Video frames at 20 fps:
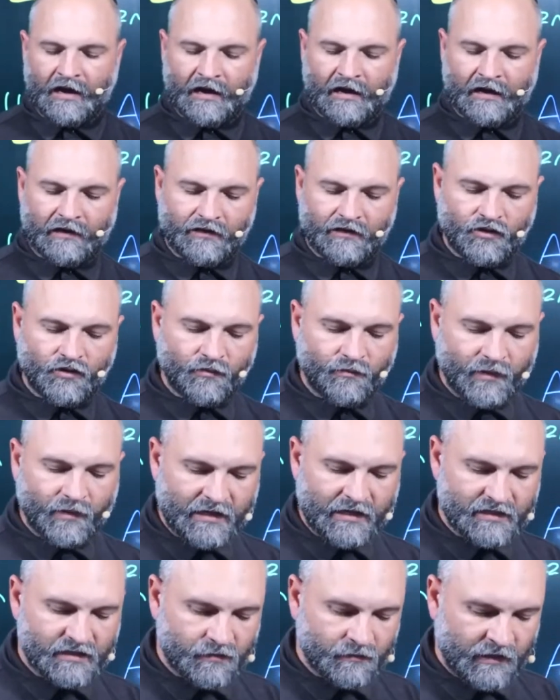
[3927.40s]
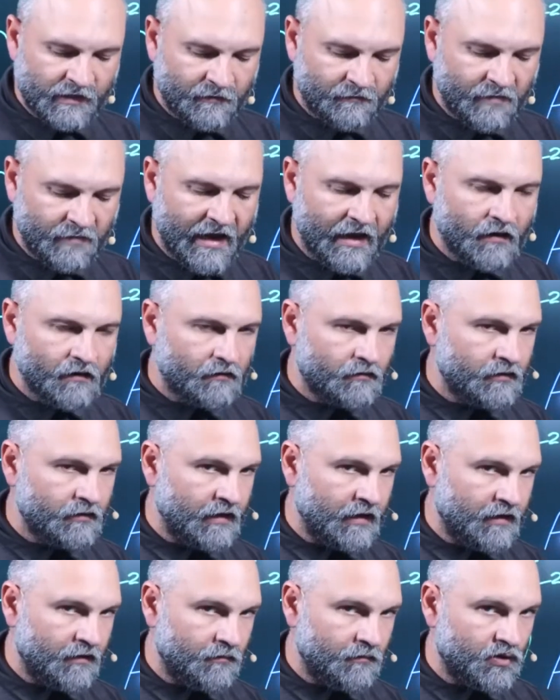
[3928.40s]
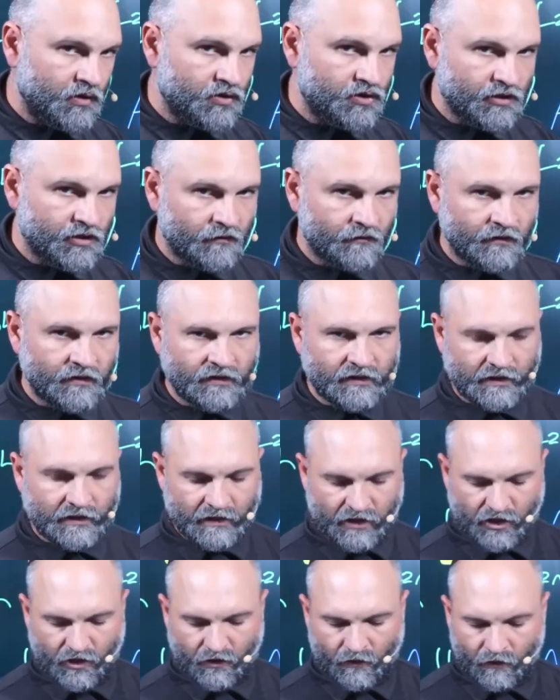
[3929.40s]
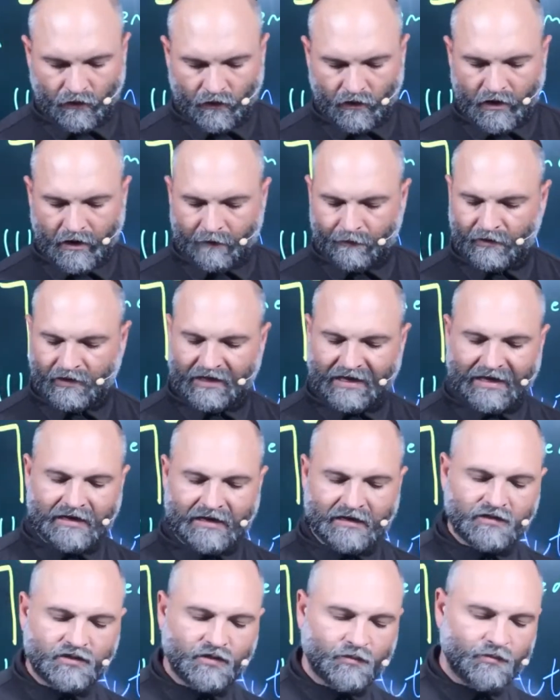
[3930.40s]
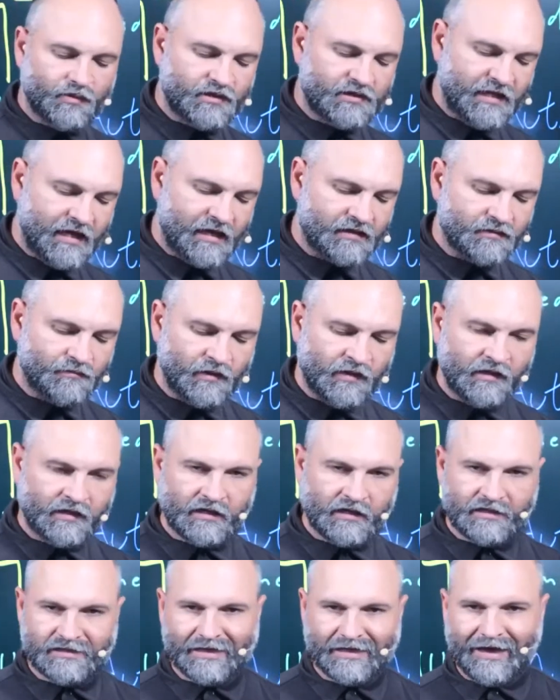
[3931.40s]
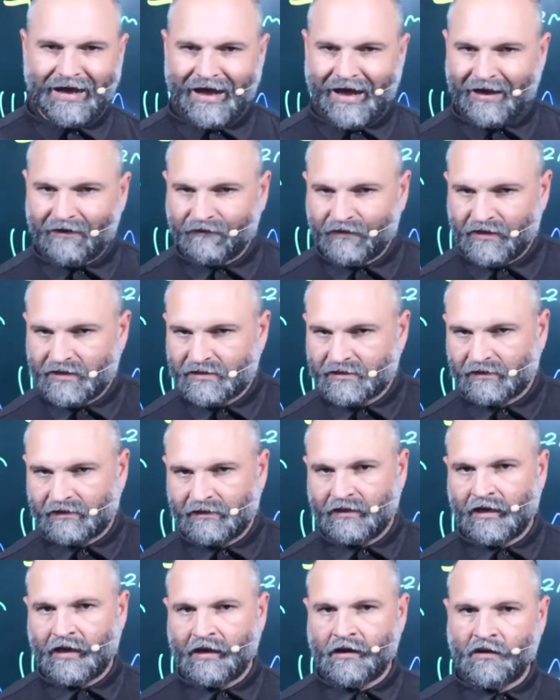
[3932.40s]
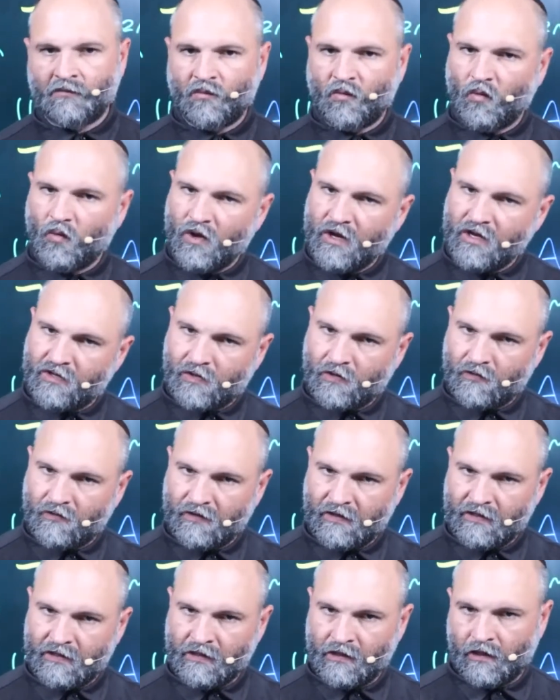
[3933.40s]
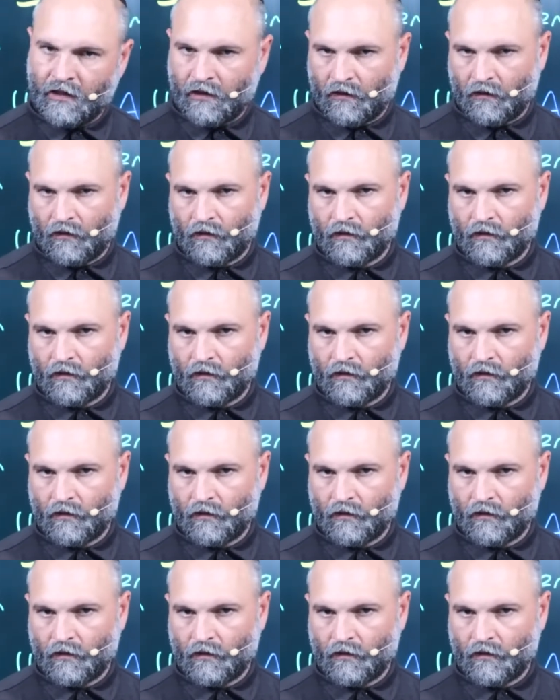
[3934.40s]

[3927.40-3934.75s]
you best me in battle and I am your servant, then you are obligated to protect me because obviously I am weaker than you.